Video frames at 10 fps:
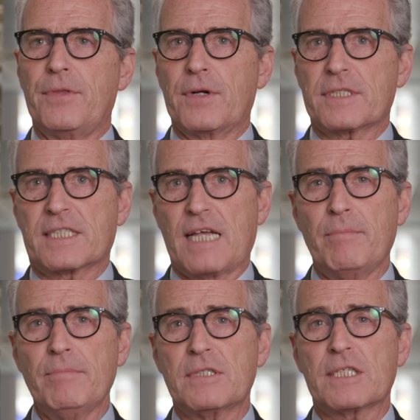There are
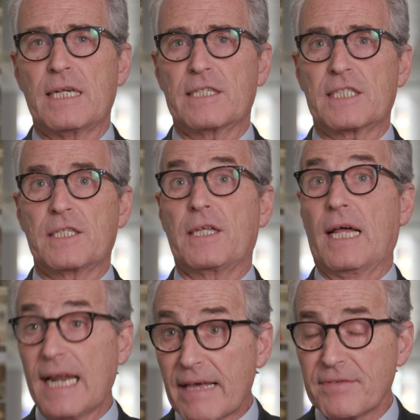some challenges that
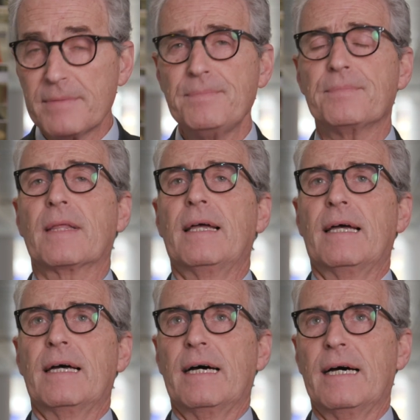are left.
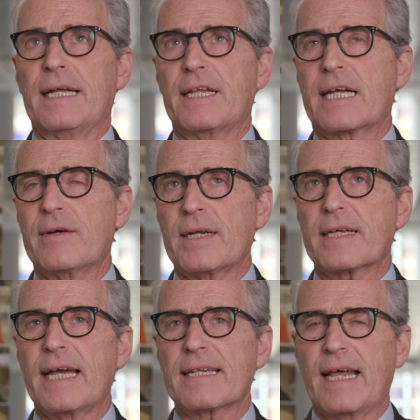Uh, the current
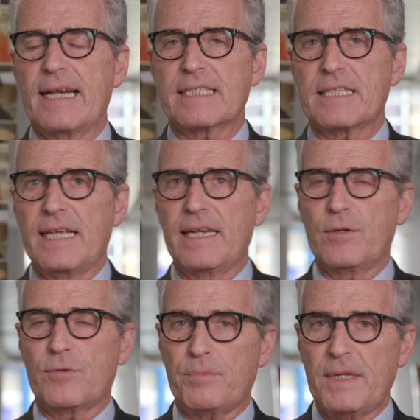guidelines in
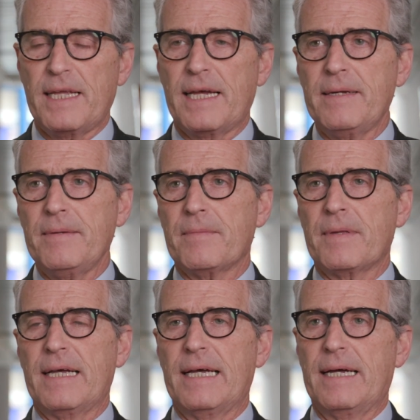neutropenia
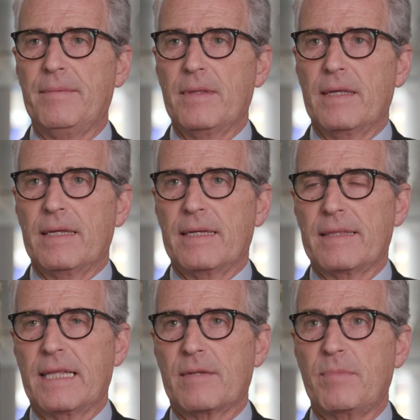uh,
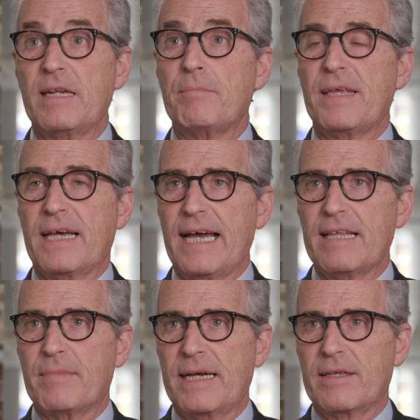that have been P
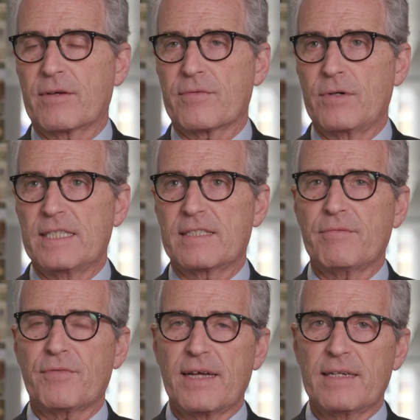I'd by the colleagues
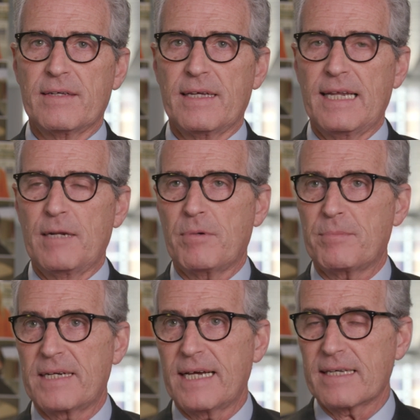and friend Helen
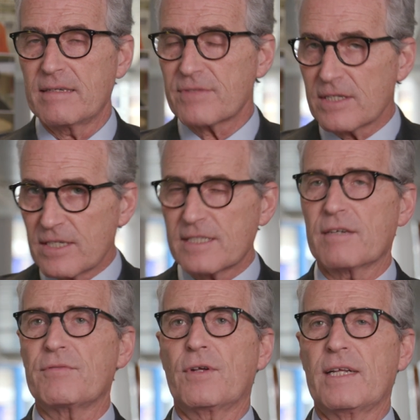Papadaki and
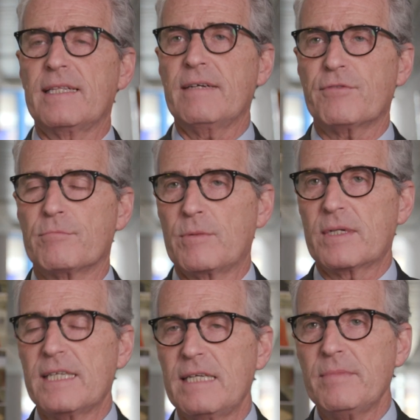Francesca Fioreda from
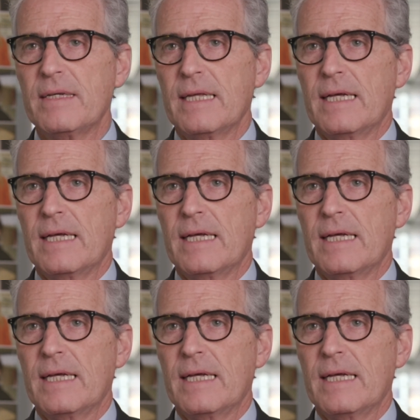our team